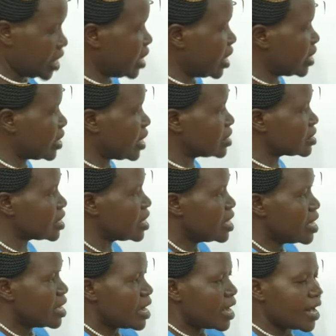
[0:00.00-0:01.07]
learners,
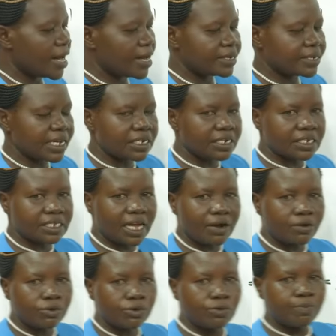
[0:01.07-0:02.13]
that is how
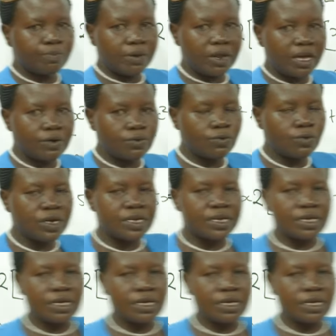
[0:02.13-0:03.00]
you play with the